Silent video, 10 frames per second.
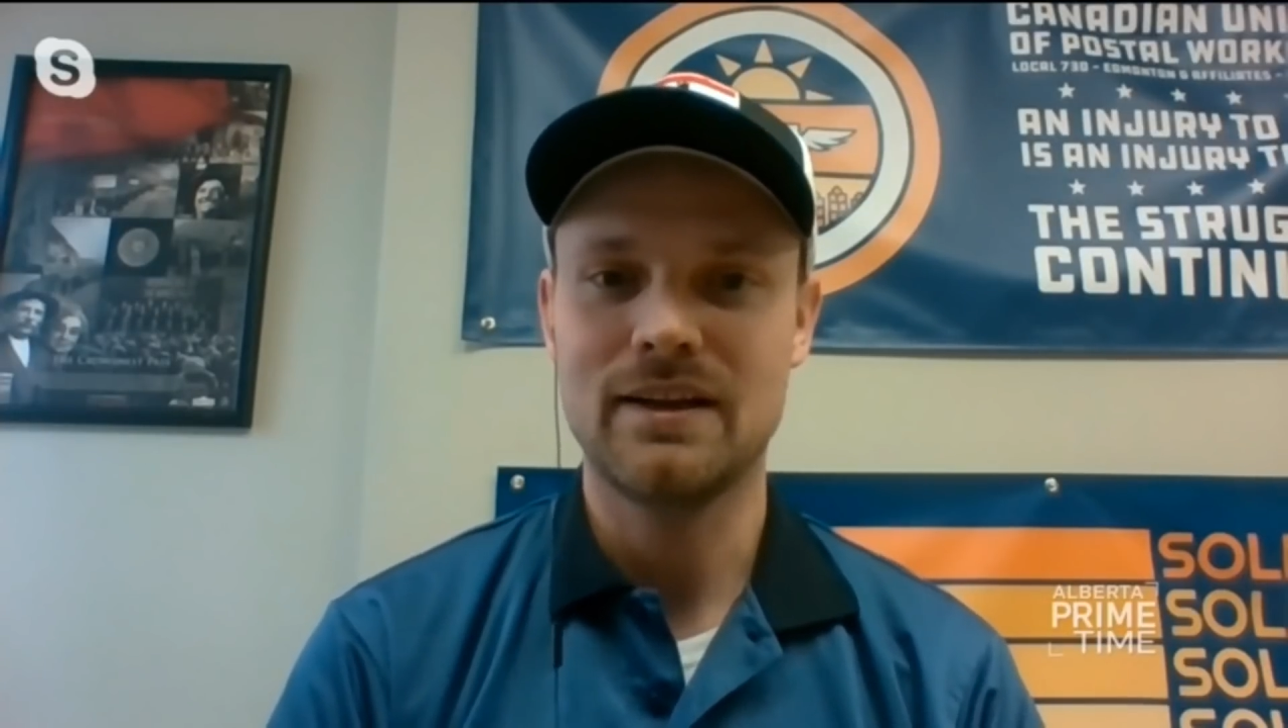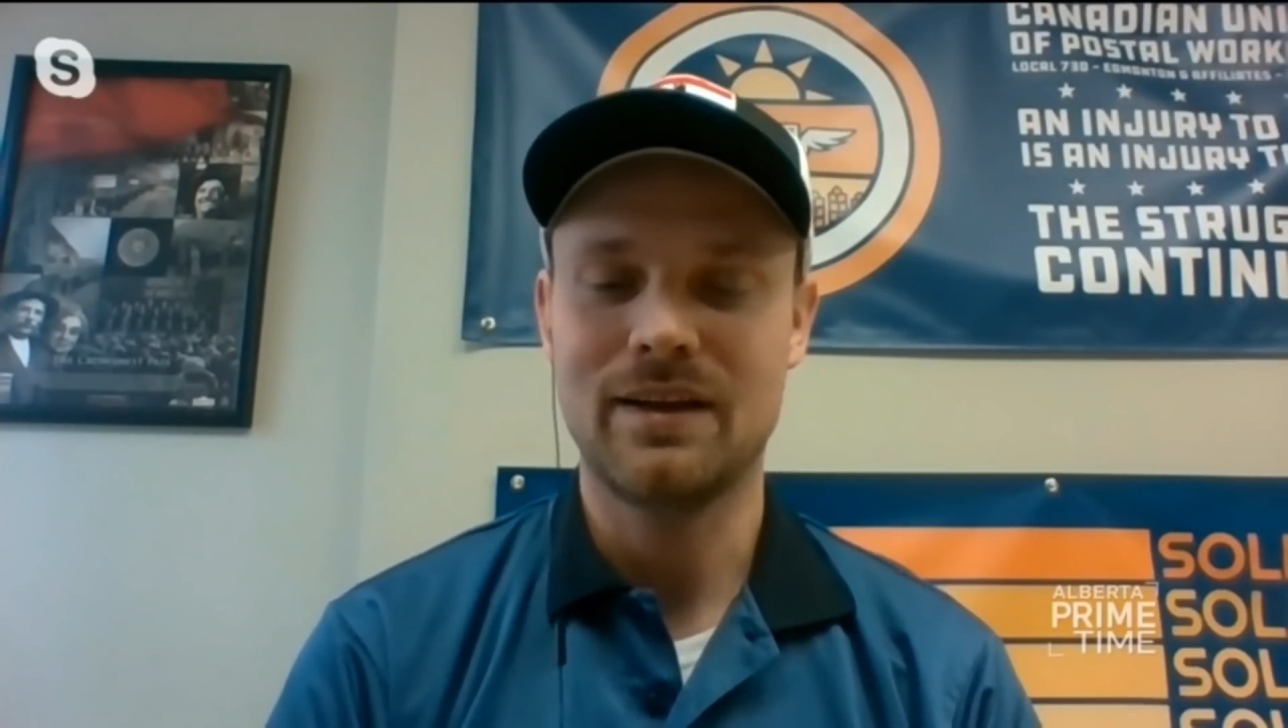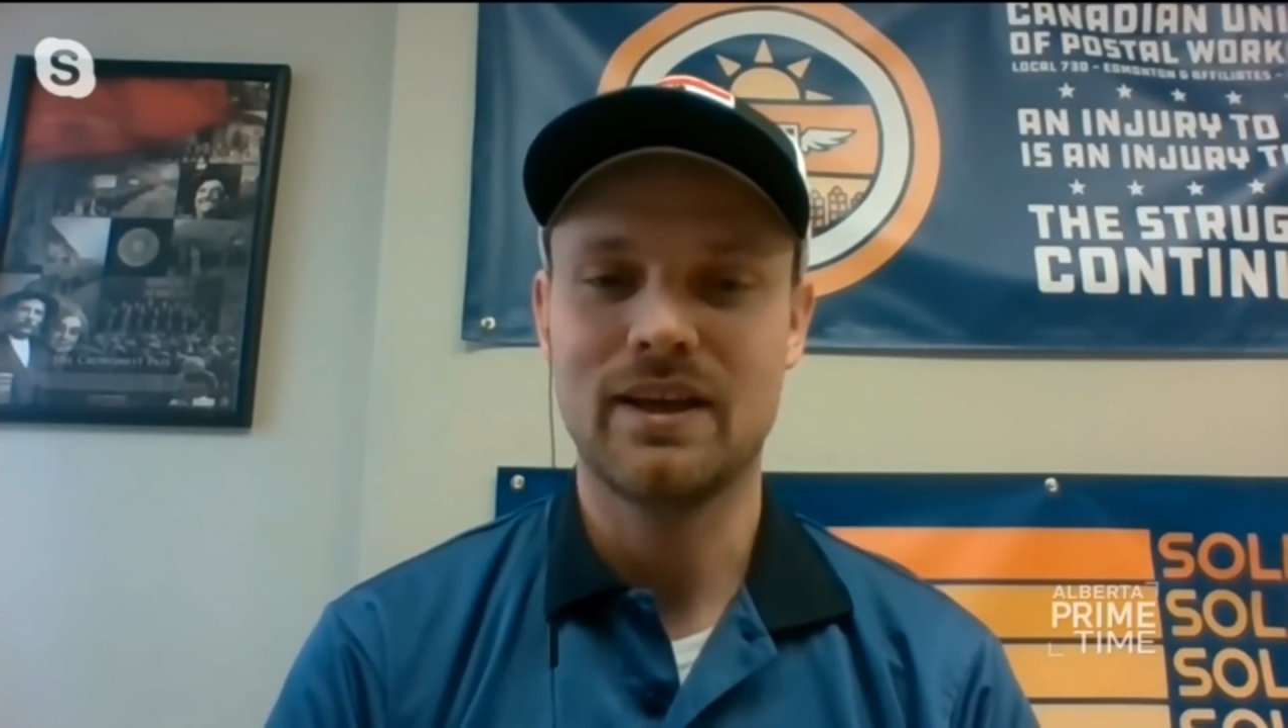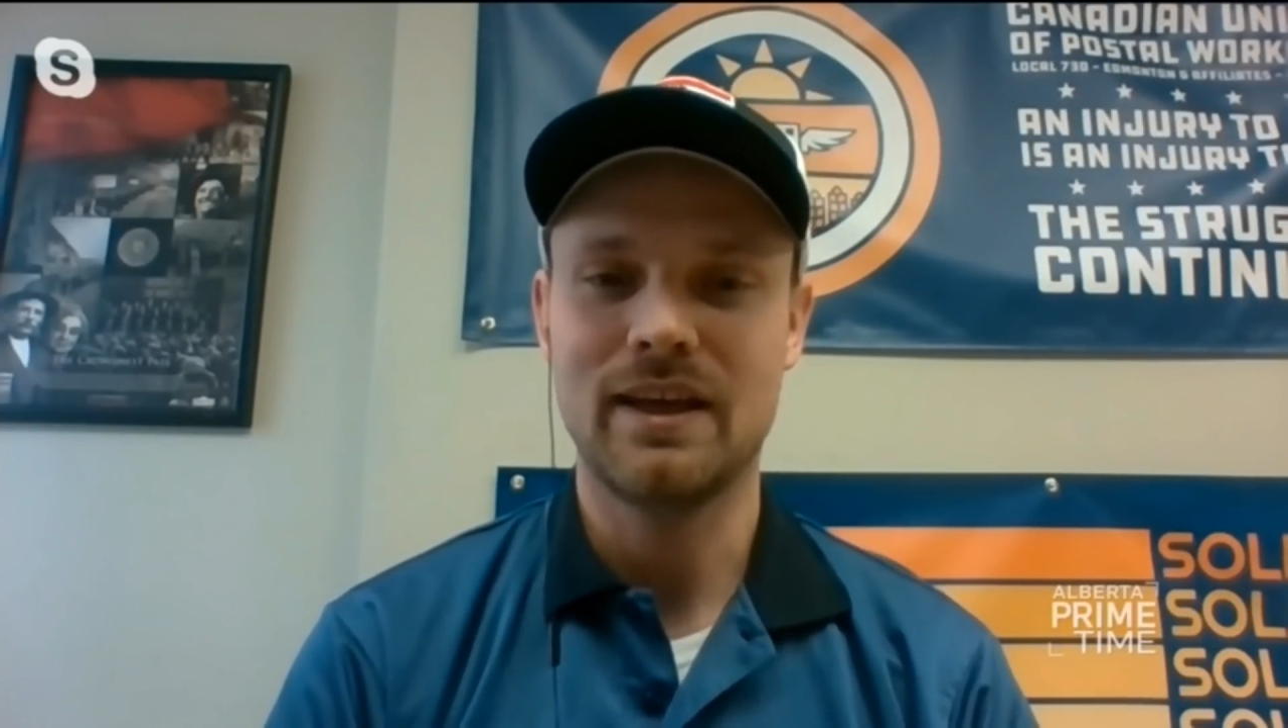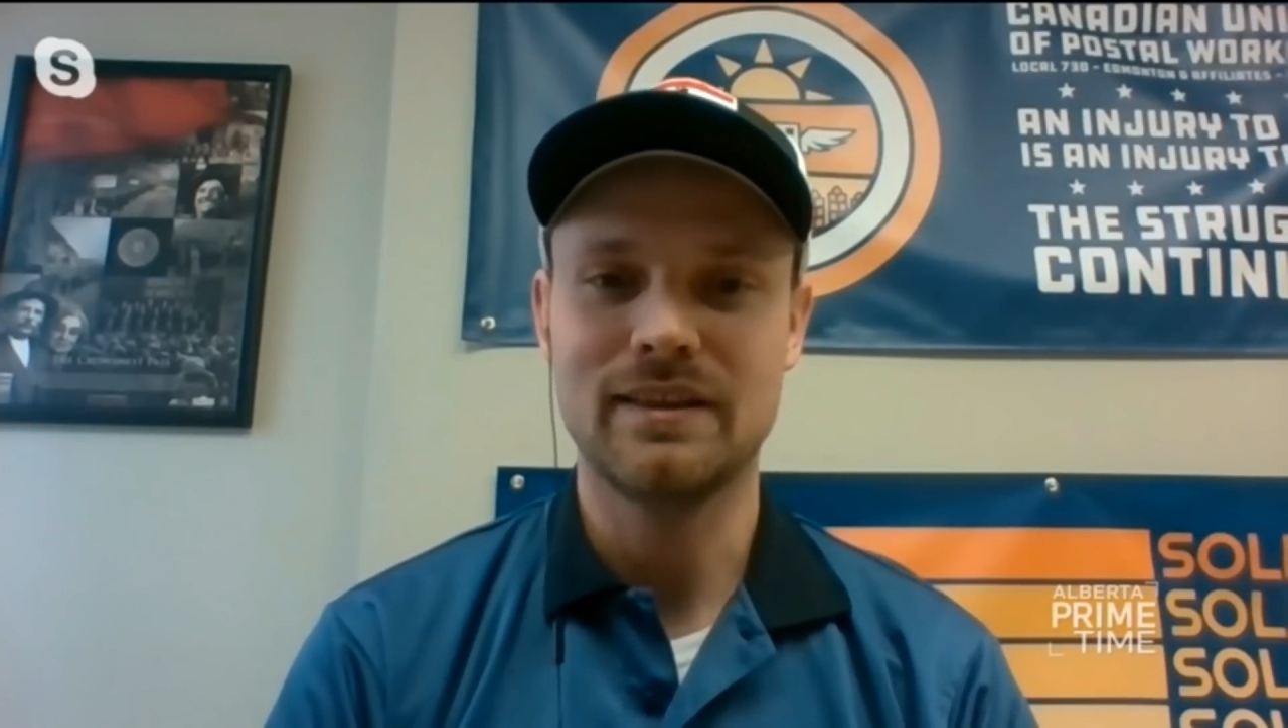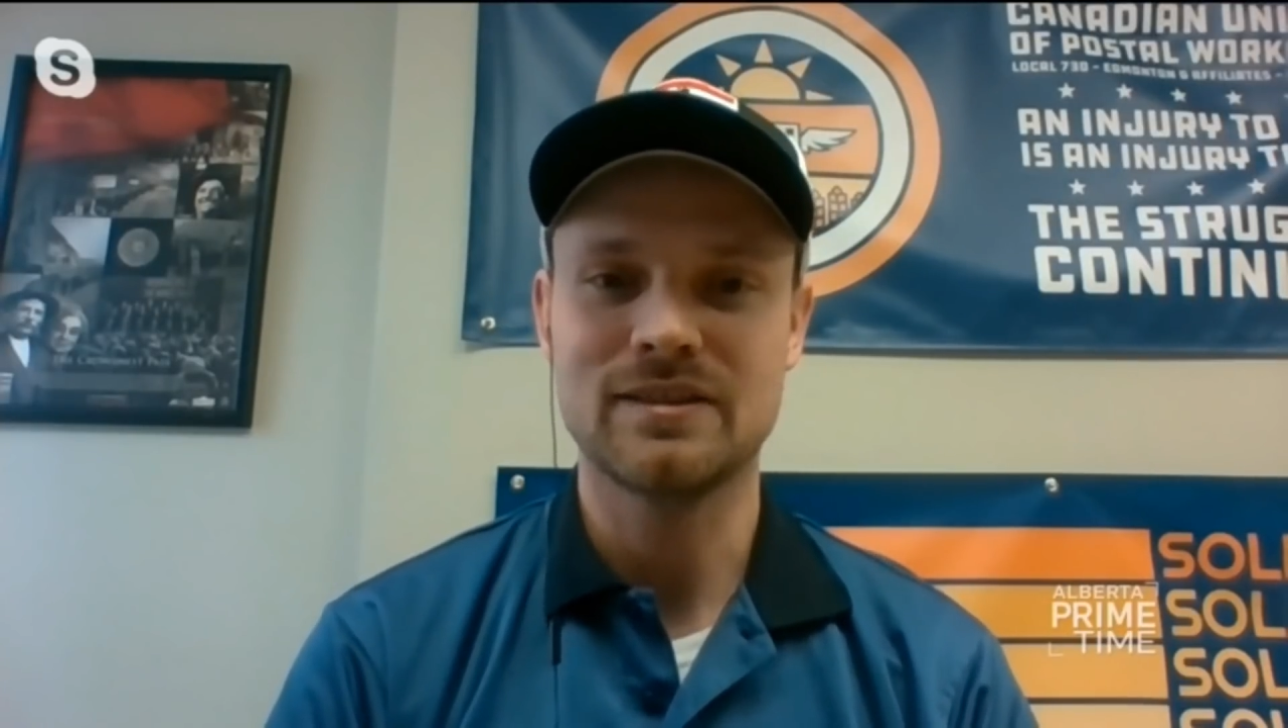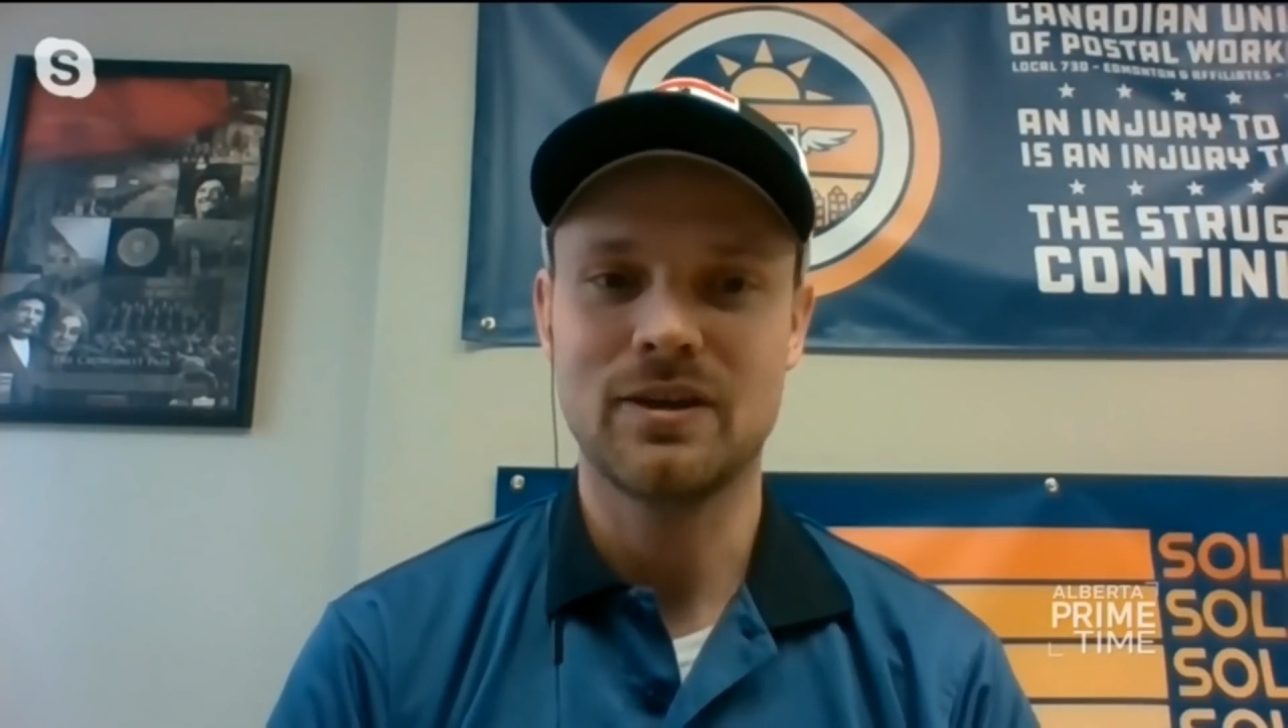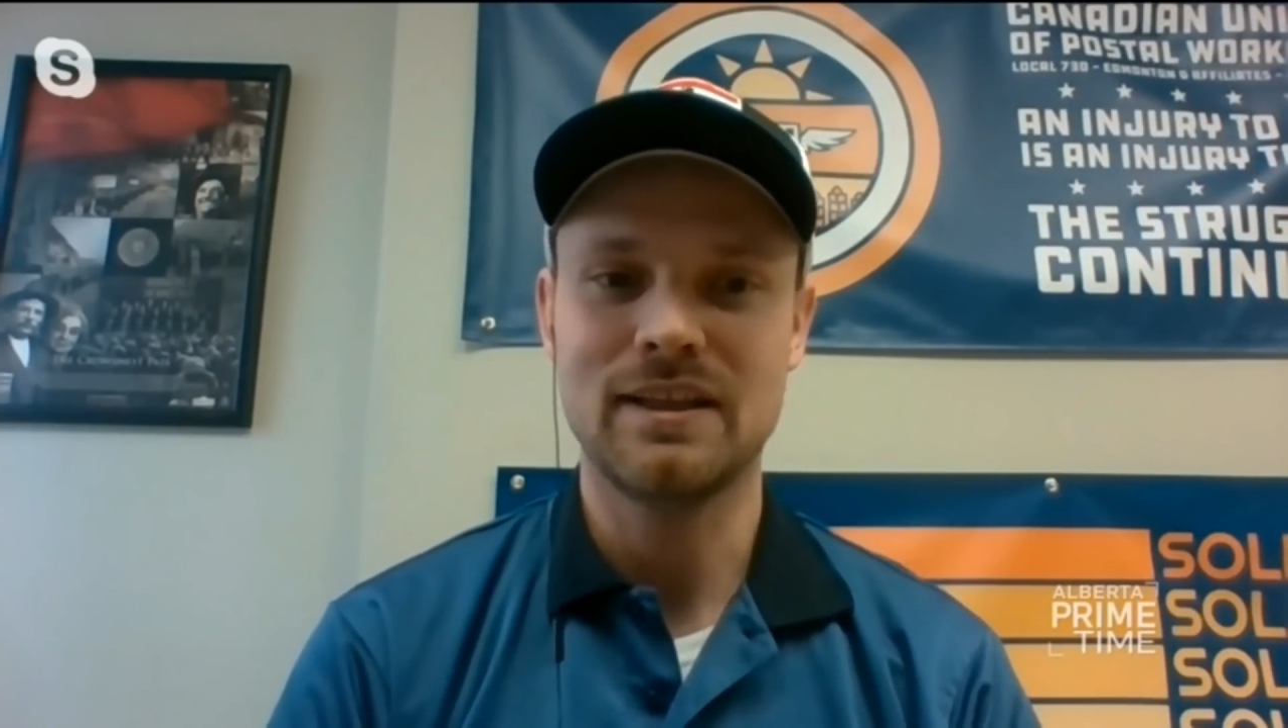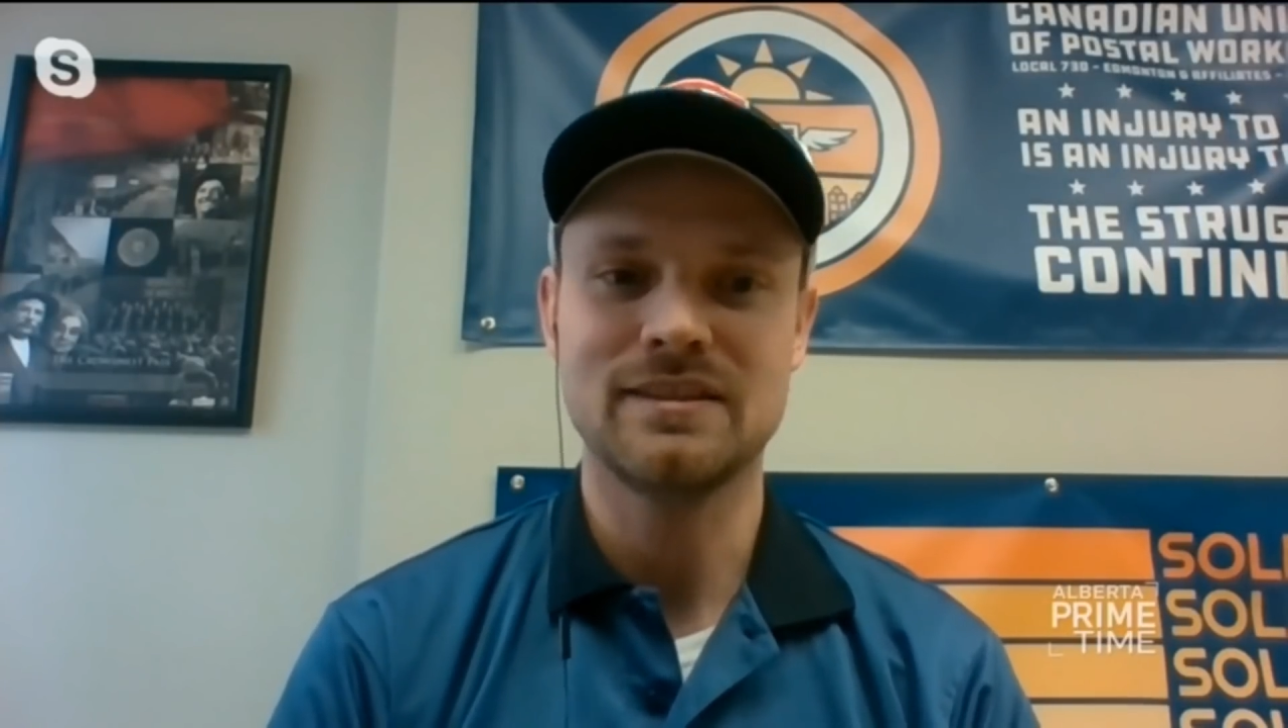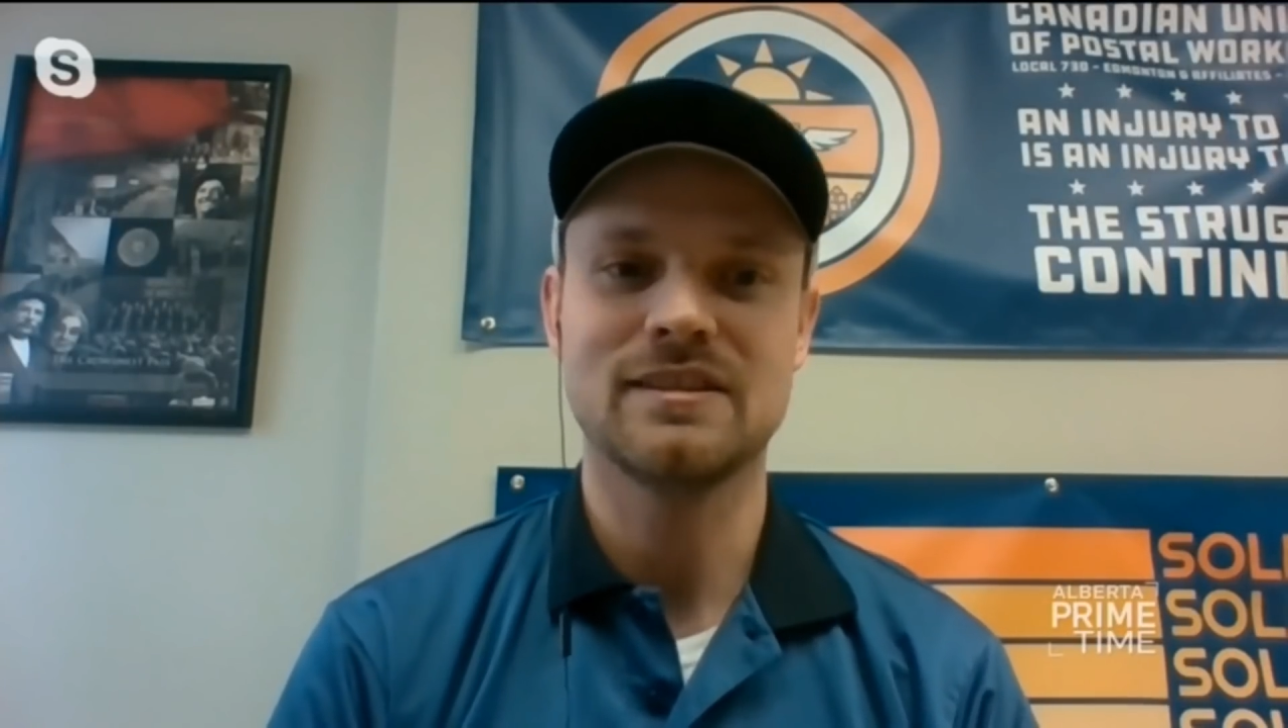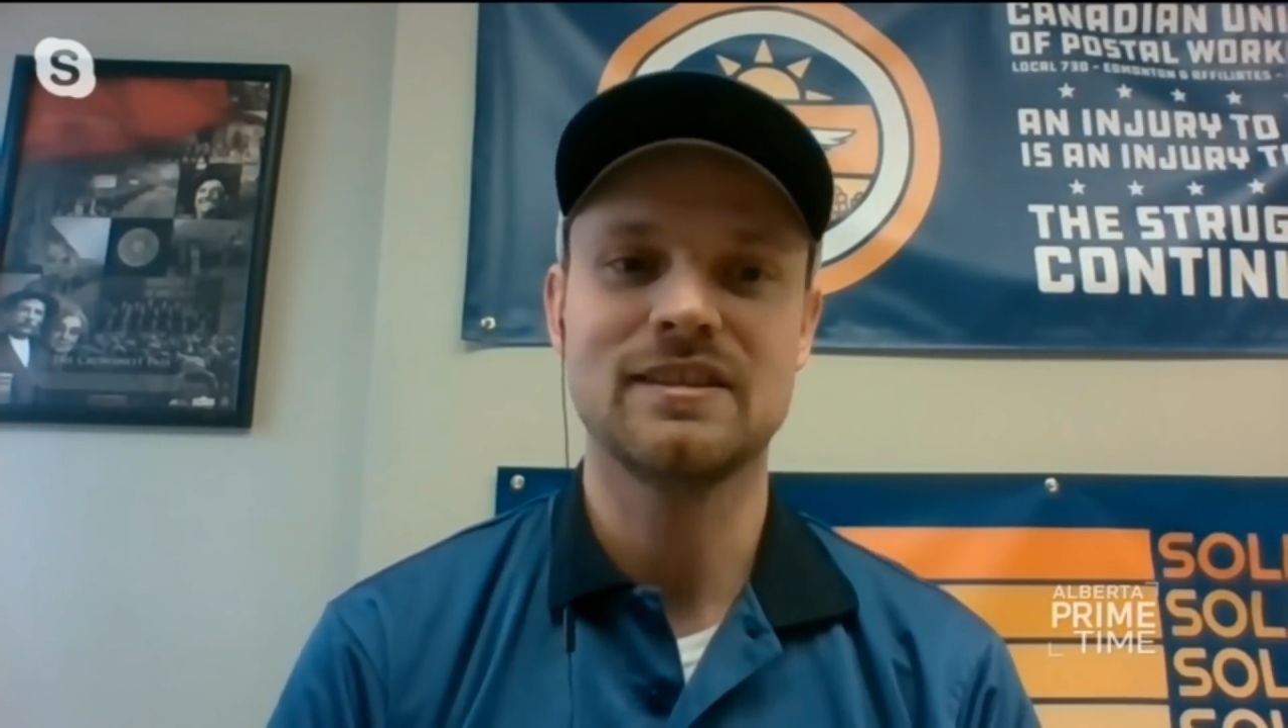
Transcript: navigate this crisis,